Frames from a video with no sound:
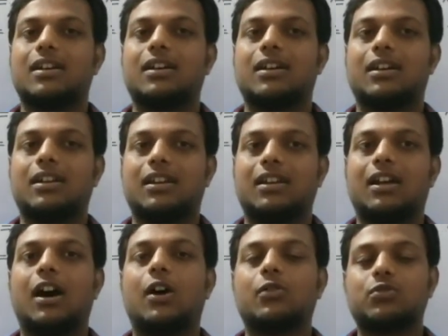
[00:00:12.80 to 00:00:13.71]
and
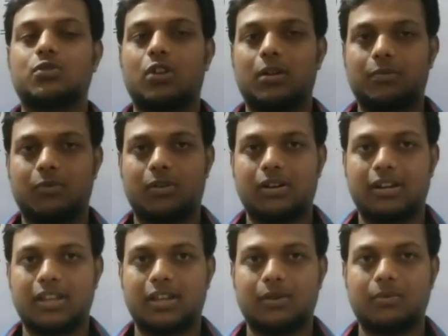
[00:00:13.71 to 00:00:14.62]
how to solve
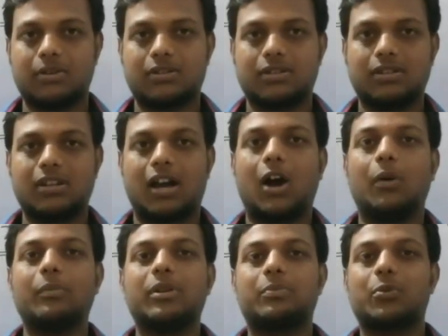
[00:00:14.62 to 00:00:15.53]
Quadratic Equation,
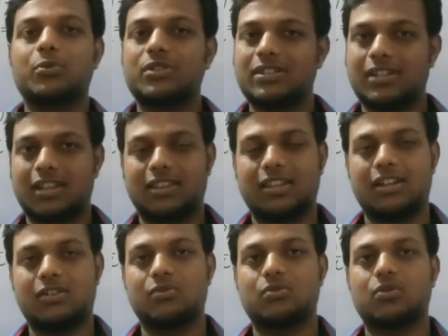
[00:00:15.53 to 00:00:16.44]
how many processes are
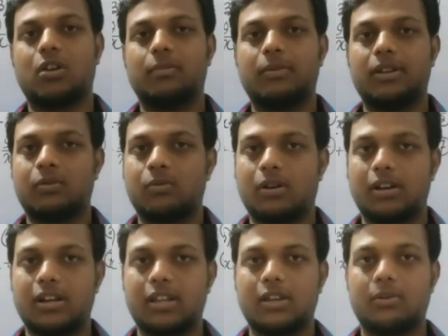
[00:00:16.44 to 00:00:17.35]
there to solve a
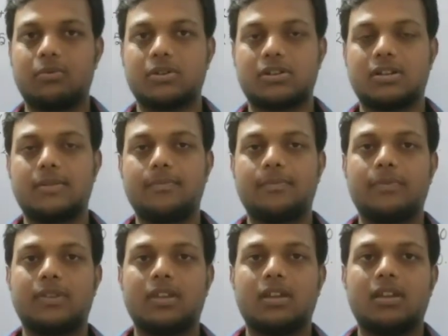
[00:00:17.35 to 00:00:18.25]
Quadratic Equation.
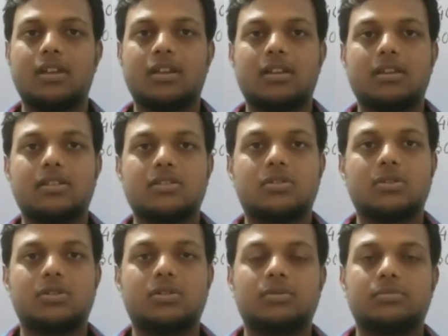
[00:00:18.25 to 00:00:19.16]

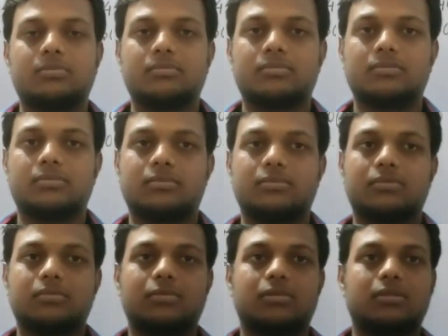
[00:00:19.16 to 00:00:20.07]
So
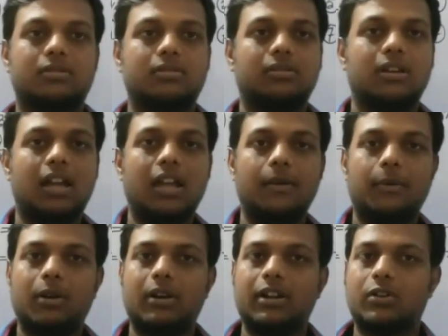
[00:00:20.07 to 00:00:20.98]
I have
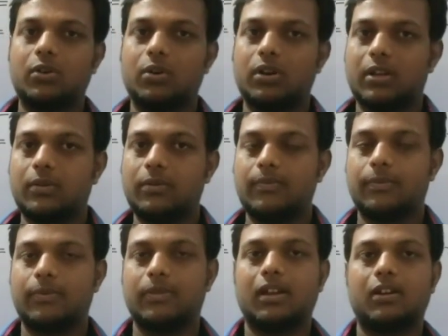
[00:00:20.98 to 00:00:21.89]
already told
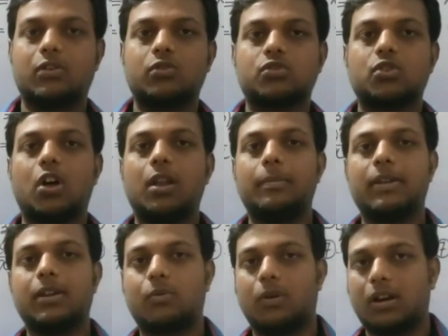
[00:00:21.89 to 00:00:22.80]
you that to solve
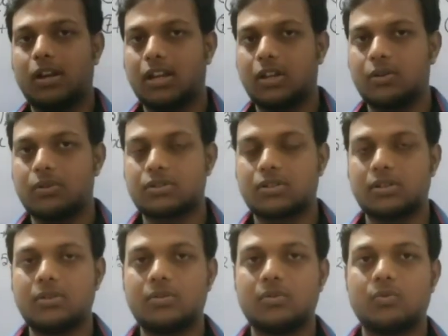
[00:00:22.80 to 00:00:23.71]
a Quadratic
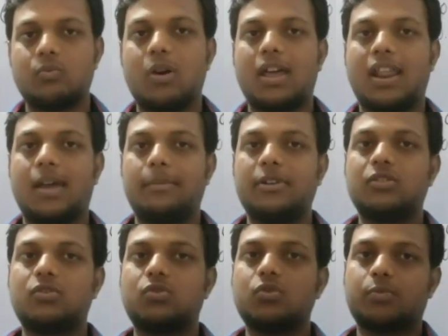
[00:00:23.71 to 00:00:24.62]
Equation we are
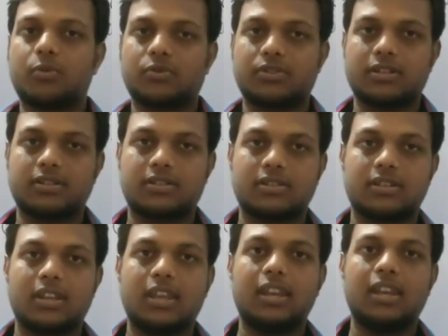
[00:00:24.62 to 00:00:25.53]
having two processes
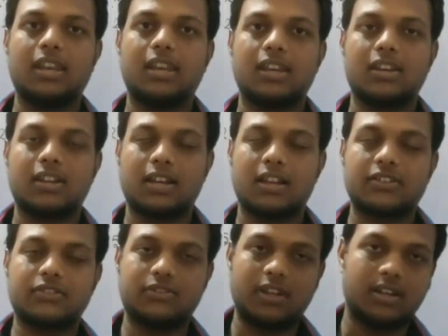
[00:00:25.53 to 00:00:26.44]
in
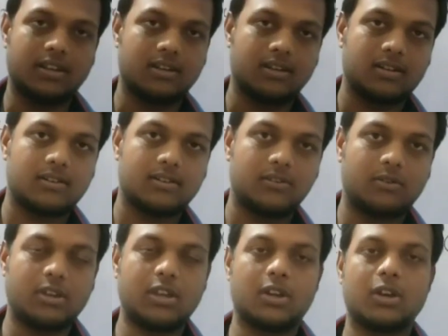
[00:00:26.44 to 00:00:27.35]
class 10.
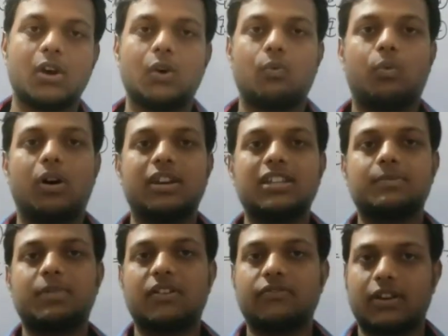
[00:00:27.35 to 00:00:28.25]
Okay, one
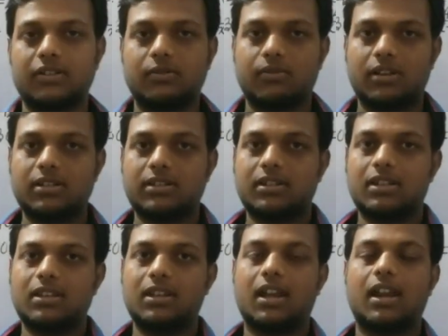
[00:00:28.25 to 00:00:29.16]
is by
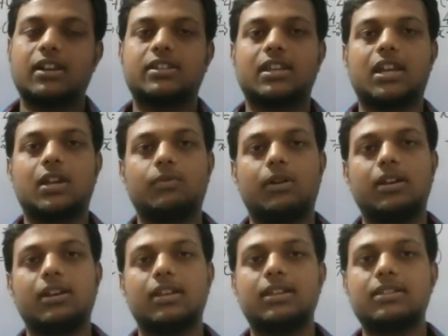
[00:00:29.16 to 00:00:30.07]
factorization and second
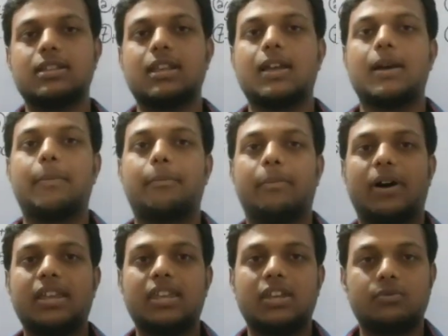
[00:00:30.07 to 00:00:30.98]
one is
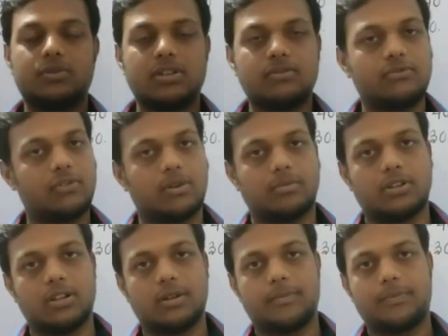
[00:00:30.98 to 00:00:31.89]
by using
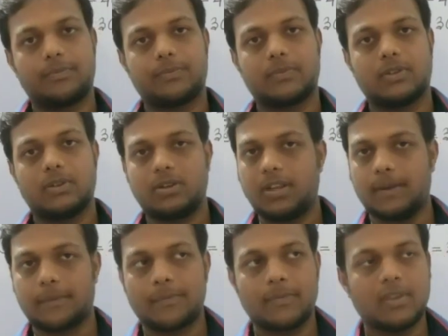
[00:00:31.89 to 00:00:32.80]
formula.
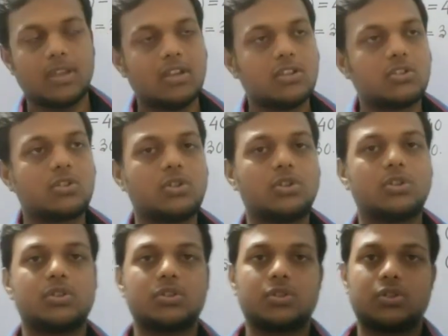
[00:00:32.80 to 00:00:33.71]
Okay,
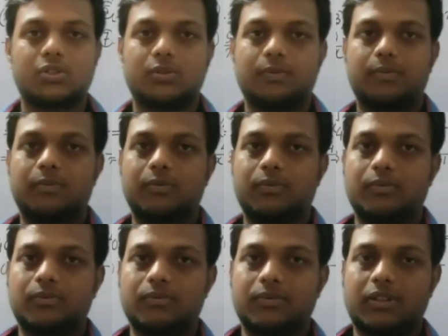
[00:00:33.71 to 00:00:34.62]
so
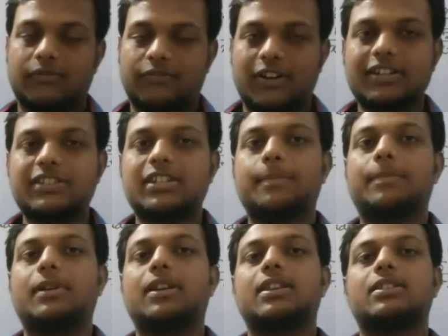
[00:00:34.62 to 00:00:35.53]
the first
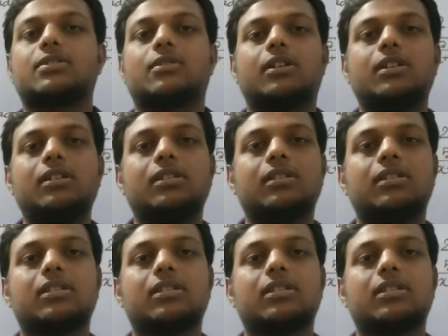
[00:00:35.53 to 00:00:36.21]
chapter is on